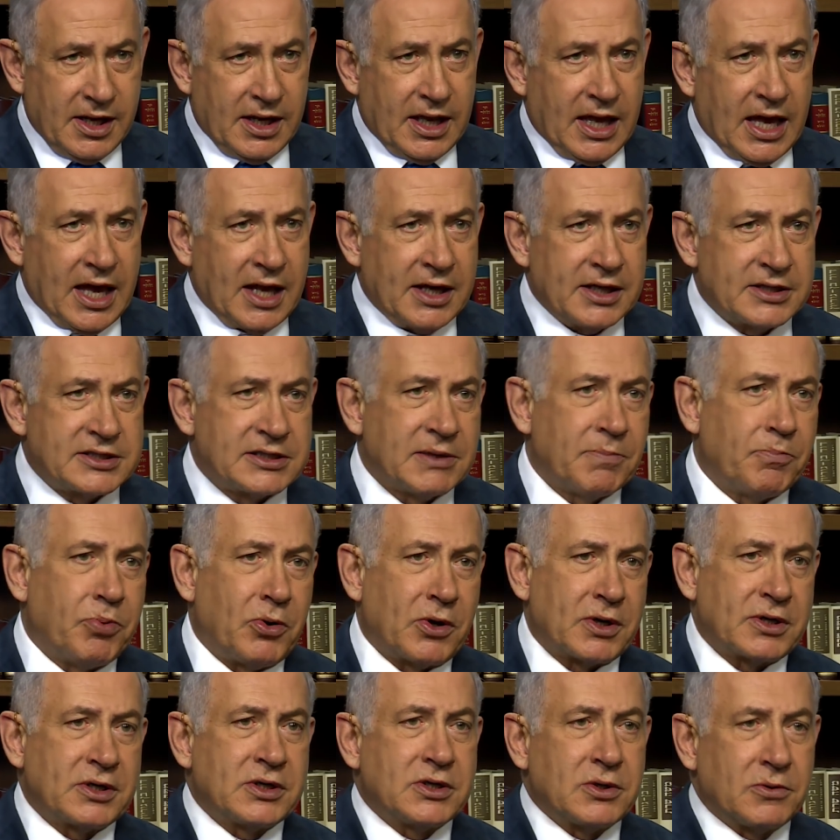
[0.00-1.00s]
And it's
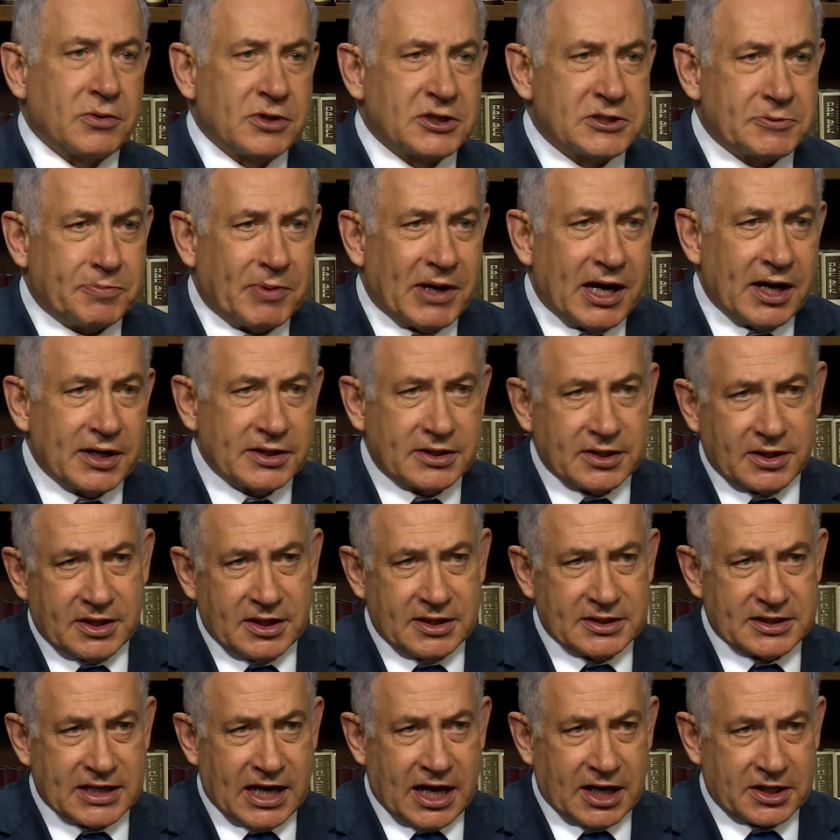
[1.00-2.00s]
important to respond to
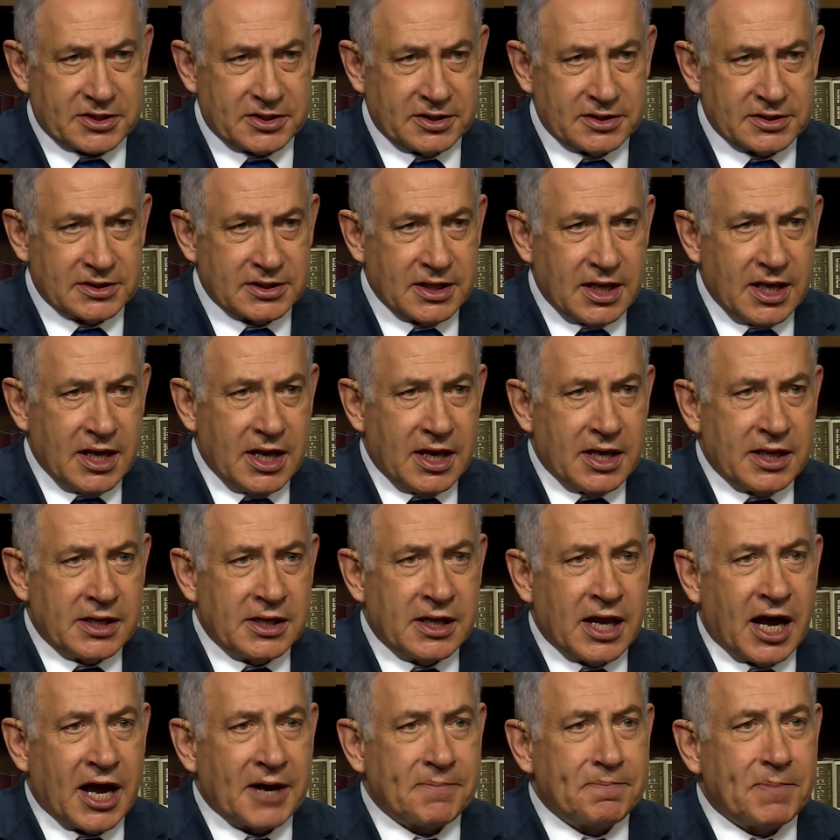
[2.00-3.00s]
these actions
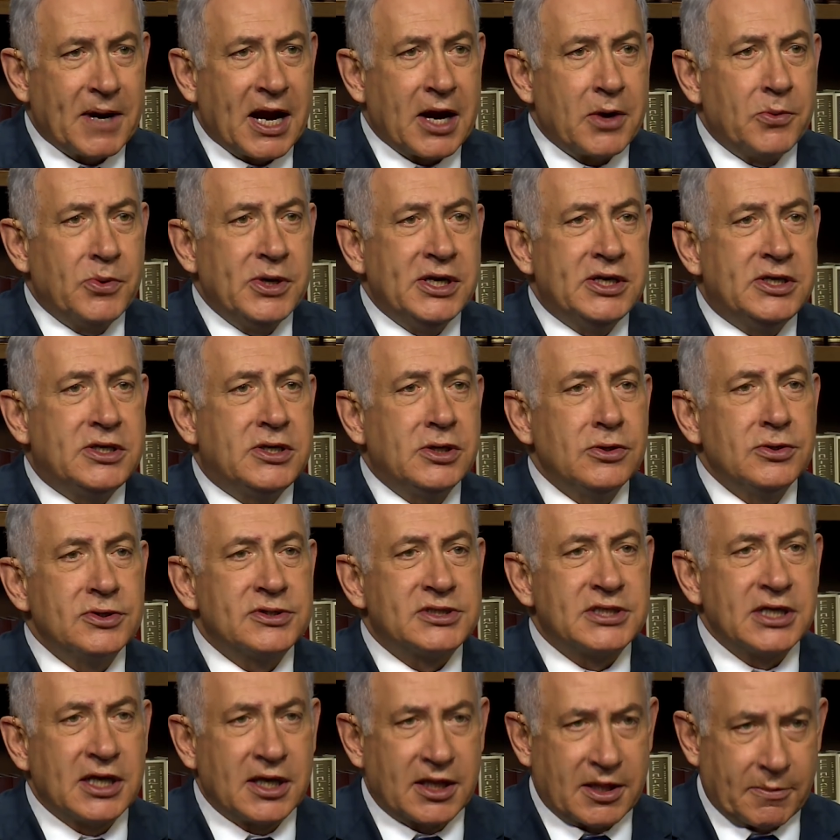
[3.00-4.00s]
not by
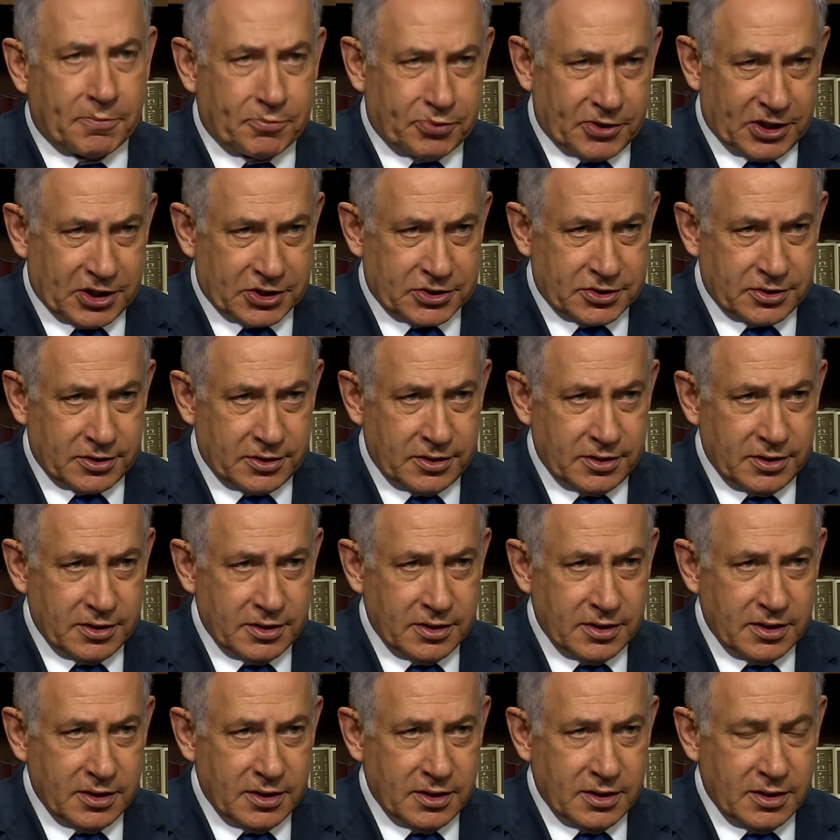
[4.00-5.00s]
reducing the pressure,
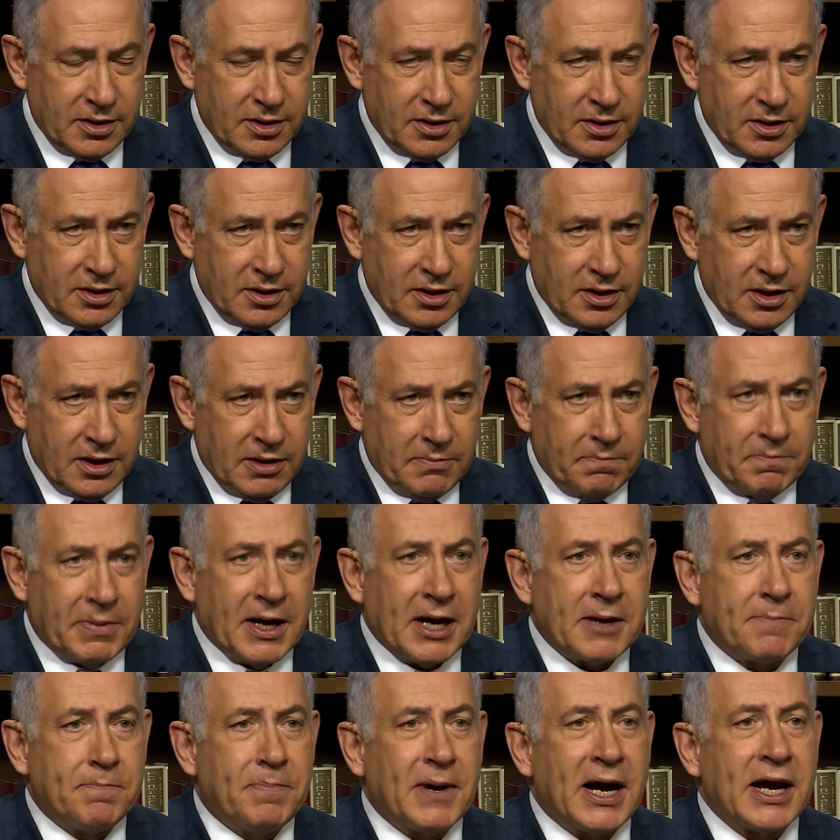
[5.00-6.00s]

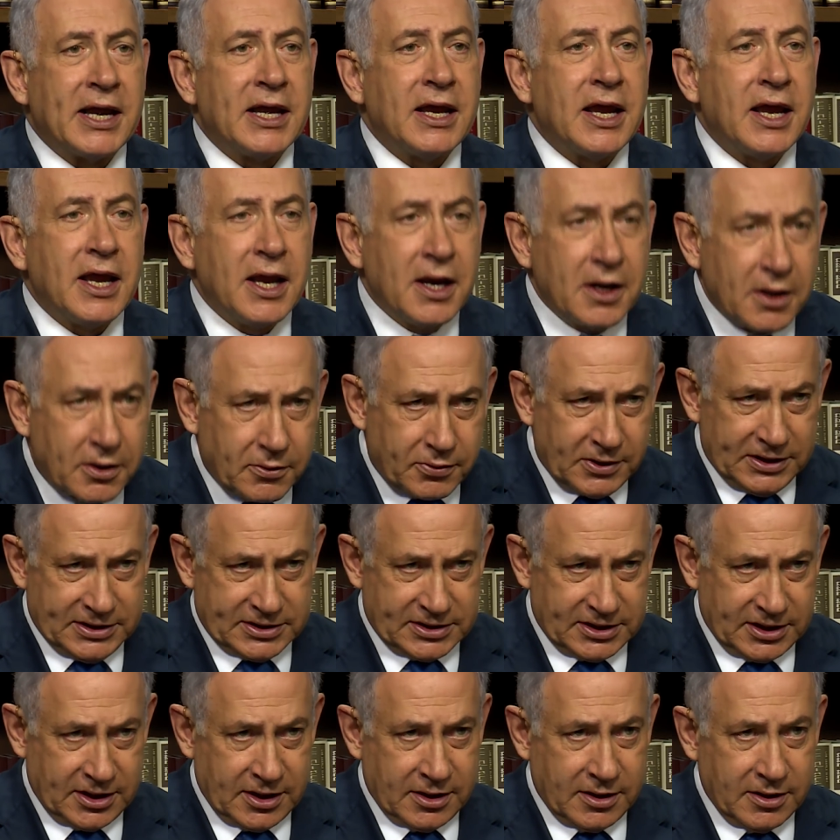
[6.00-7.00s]
but by
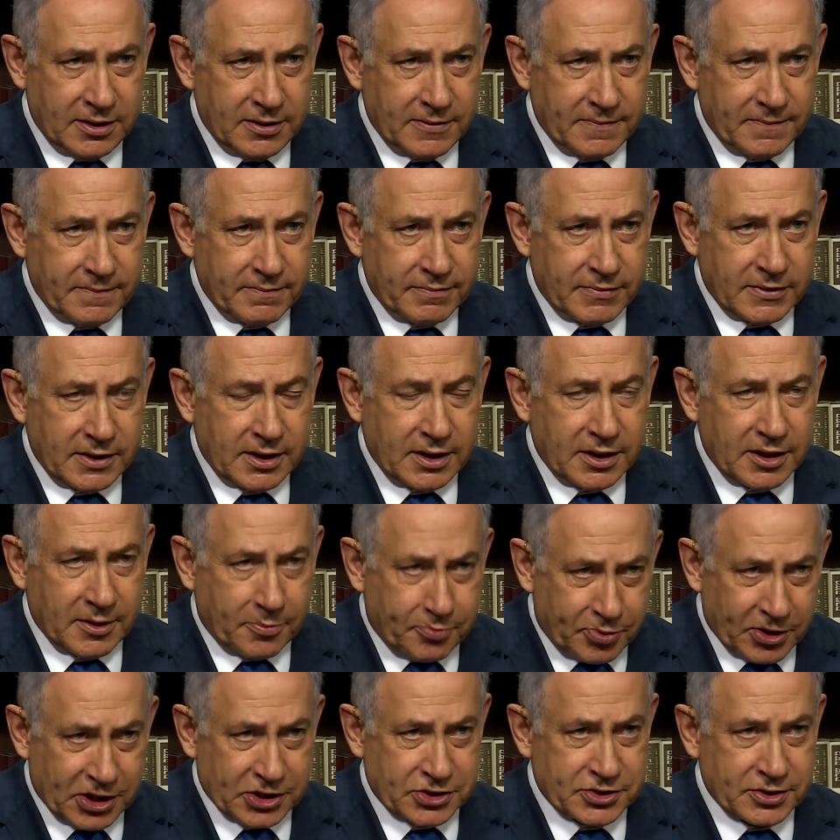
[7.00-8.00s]
increasing the
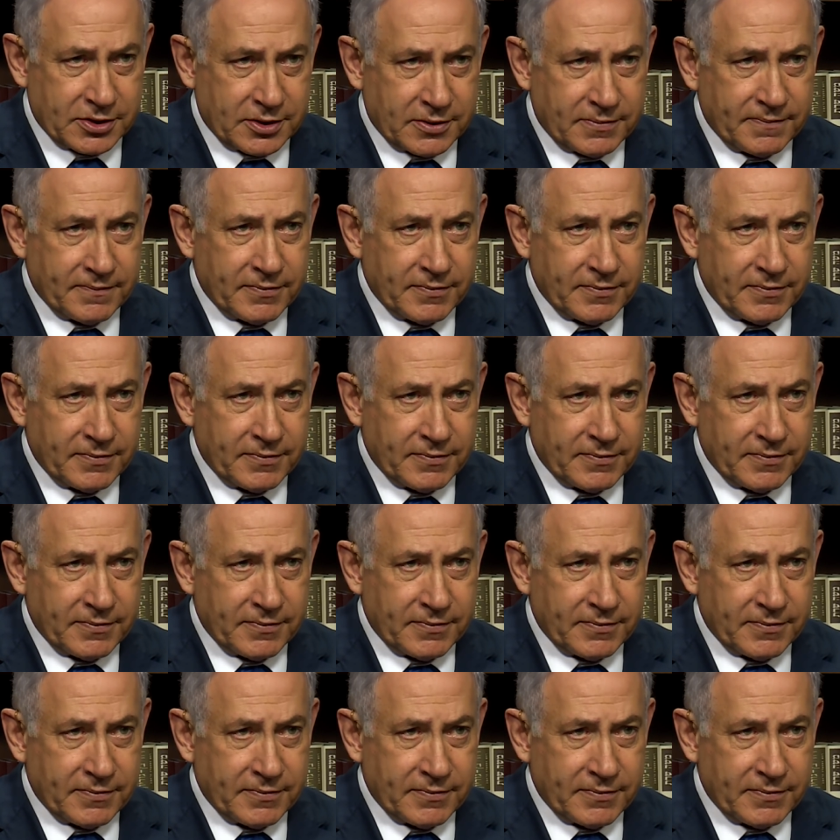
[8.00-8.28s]
pressure.